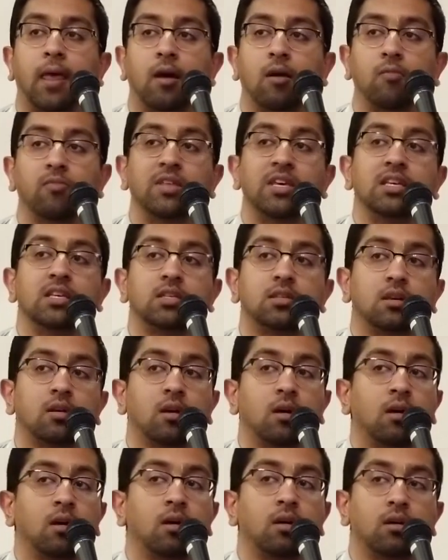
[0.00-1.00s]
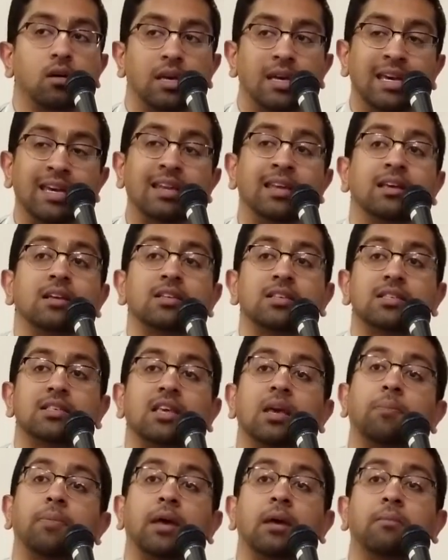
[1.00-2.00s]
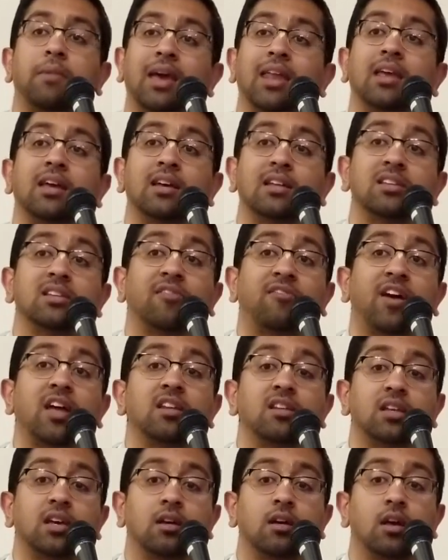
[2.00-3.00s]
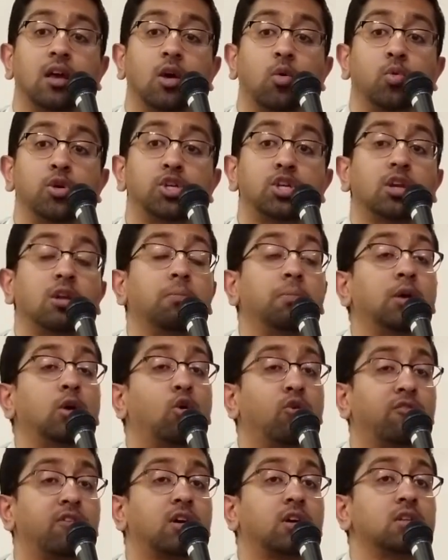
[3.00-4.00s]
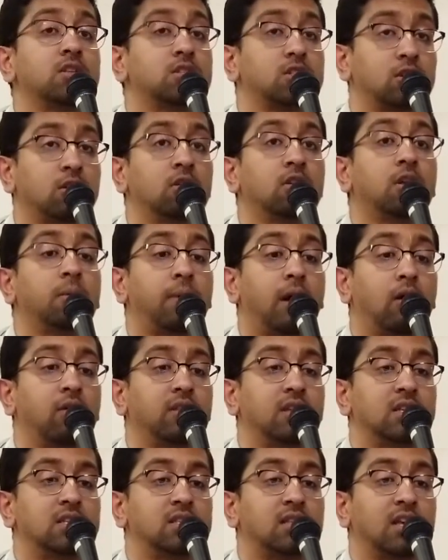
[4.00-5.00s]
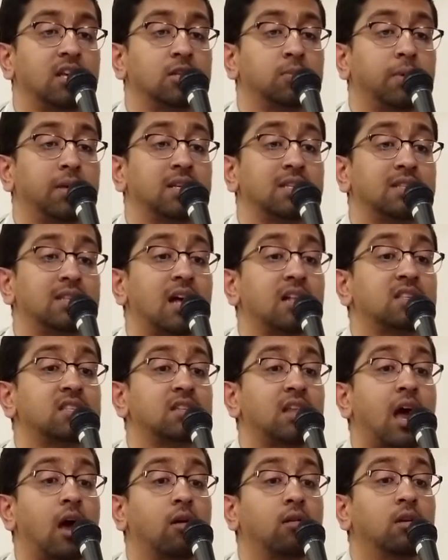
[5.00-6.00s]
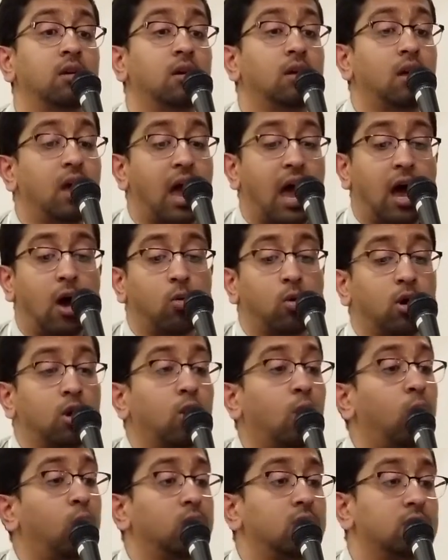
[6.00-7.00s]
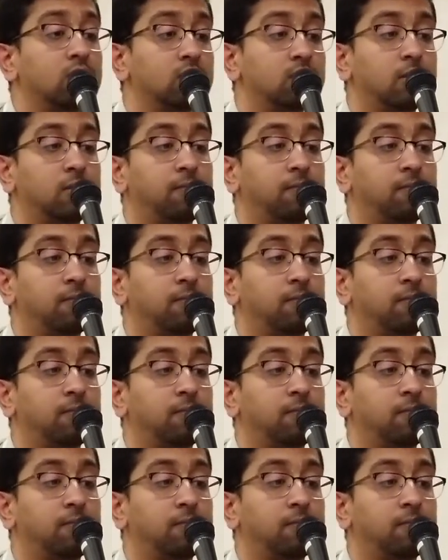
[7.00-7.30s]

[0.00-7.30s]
these eating, sleeping, mating, and defending. We shouldn't be over concerned about these things because that's not our goal.